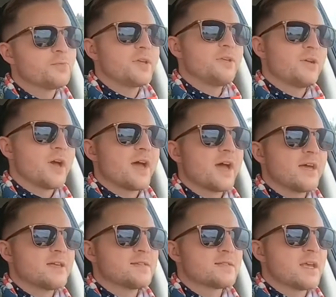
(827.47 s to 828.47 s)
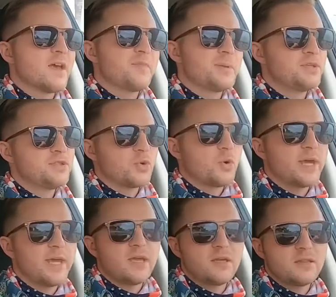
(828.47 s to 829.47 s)
that you guys have been
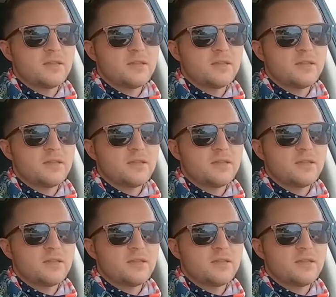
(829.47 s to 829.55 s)
enjoying